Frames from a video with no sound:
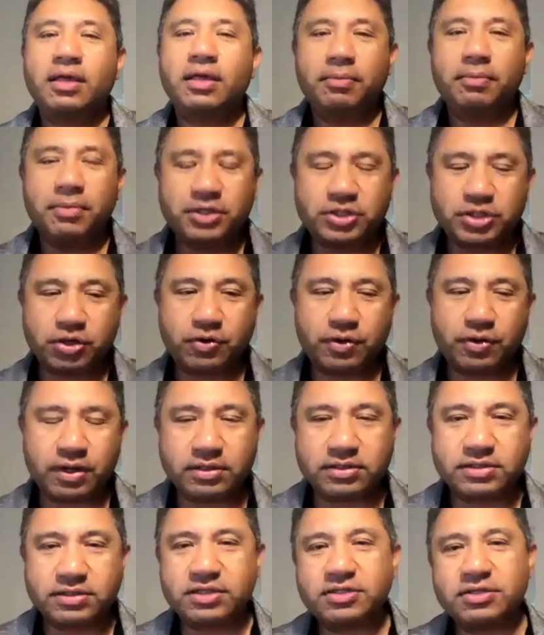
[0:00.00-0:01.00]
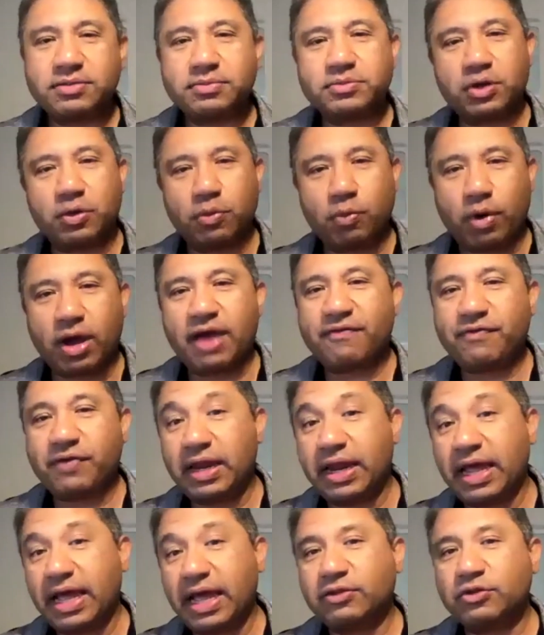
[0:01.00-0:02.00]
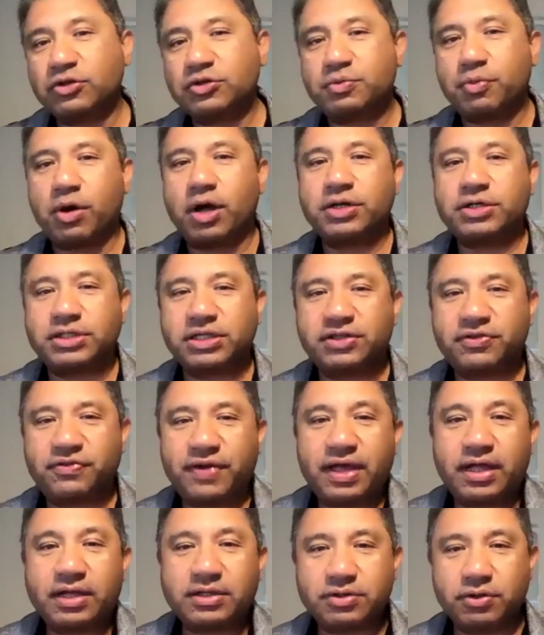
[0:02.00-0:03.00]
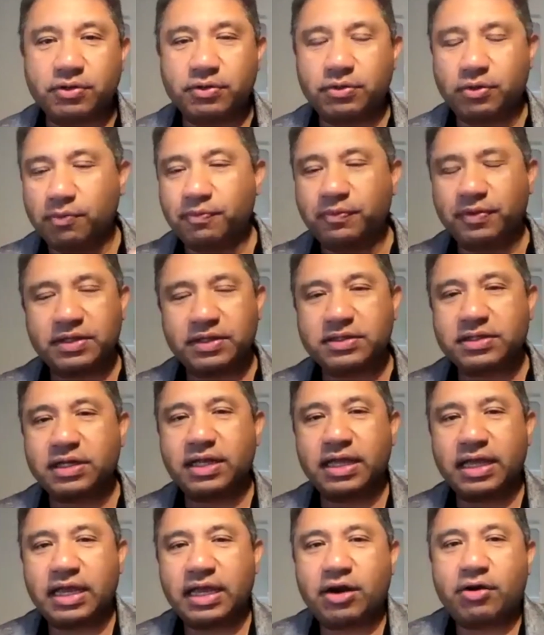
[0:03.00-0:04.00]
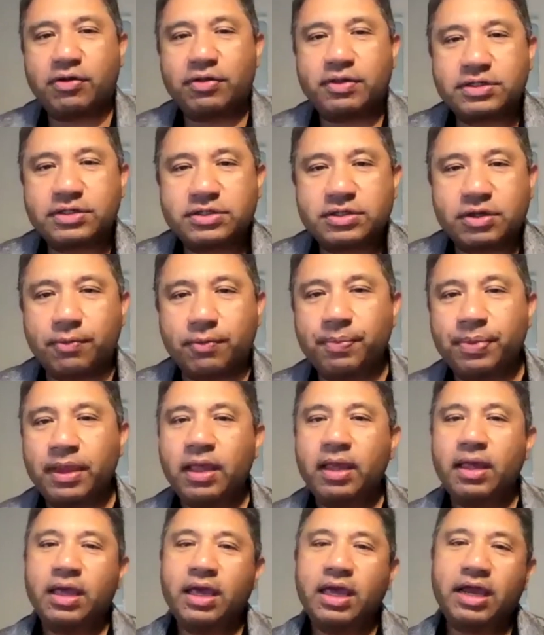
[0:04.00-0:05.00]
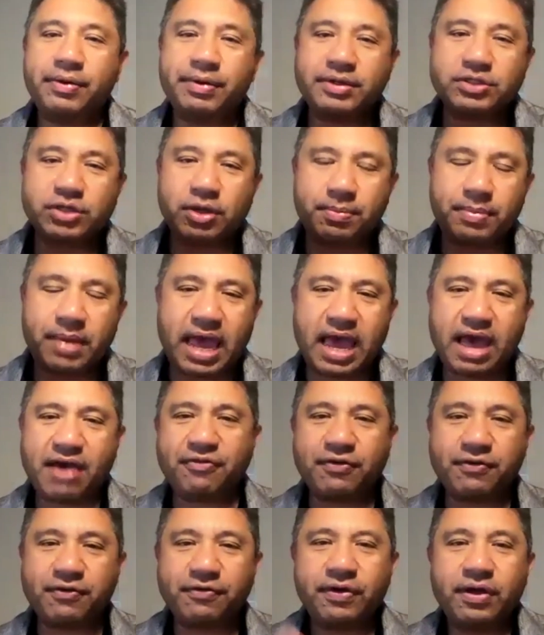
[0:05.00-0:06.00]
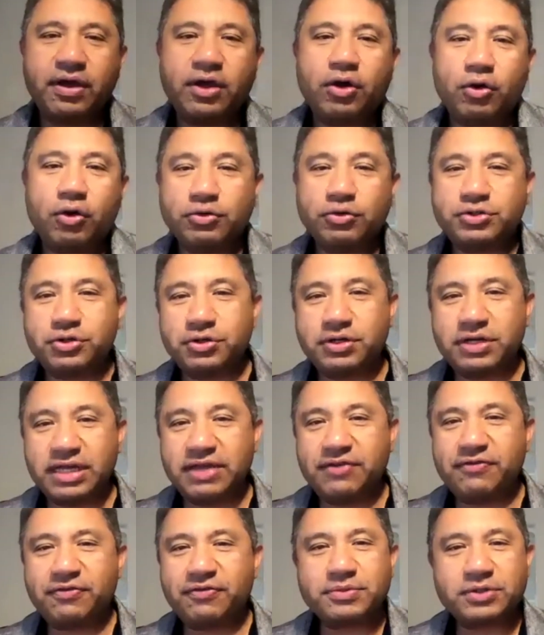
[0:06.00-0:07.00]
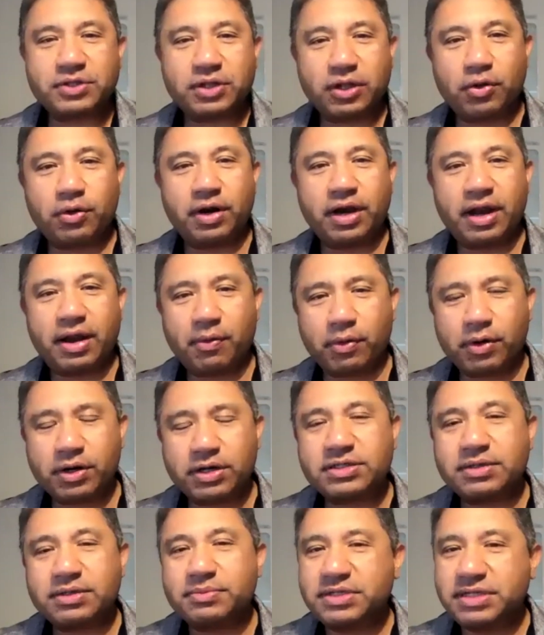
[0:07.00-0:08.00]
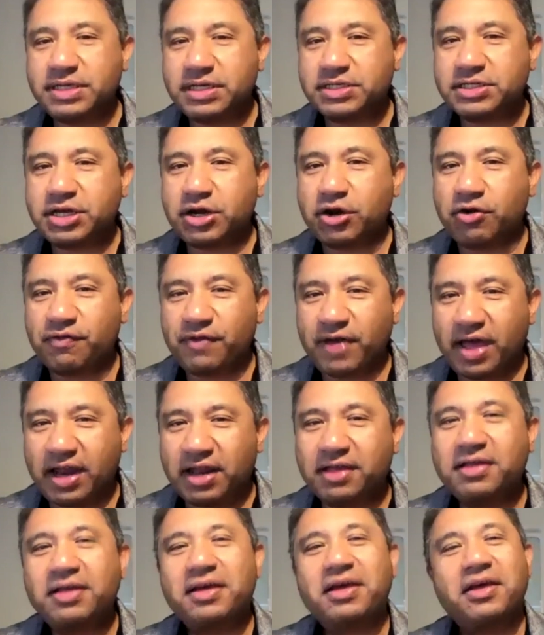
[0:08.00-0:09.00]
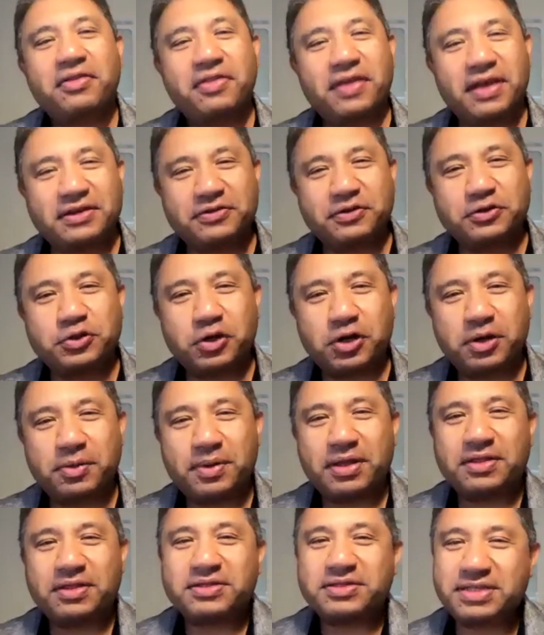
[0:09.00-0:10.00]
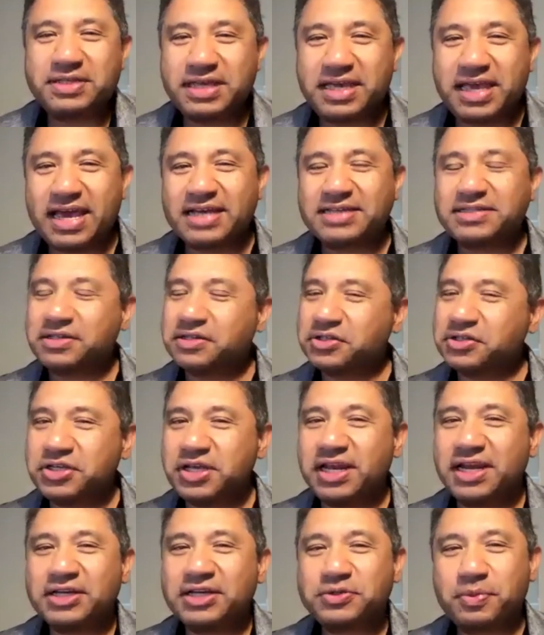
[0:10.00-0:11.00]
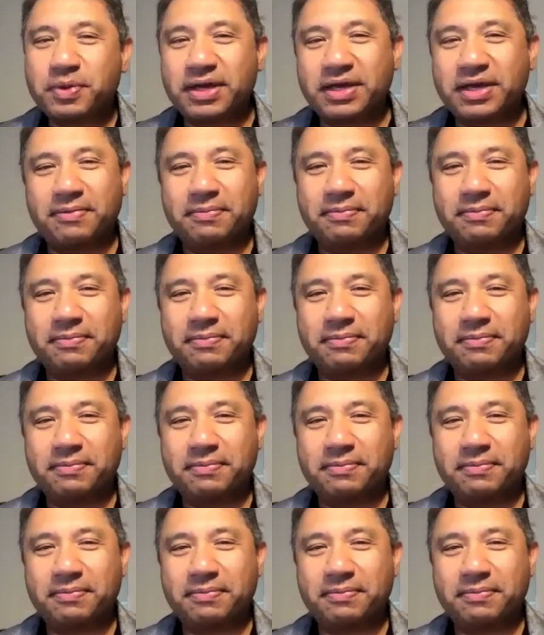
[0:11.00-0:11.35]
mission critical systems on Wi-Fi and had those projects fail. So hopefully this will take care of this. So anyways, on behalf of Özer D from Celona Networks, I'm Zeus Caravala. Thanks for joining me on the ZKast, and see you next week.